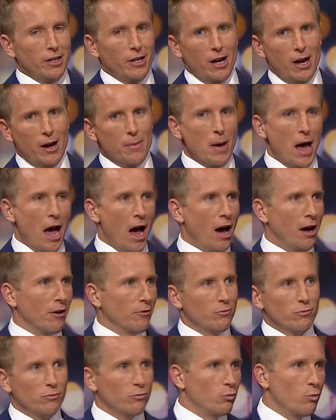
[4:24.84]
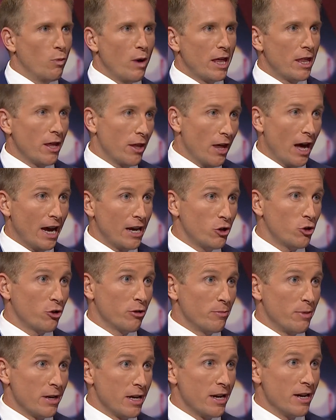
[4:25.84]
about whether they should
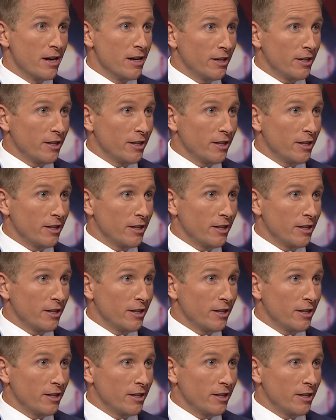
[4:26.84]
be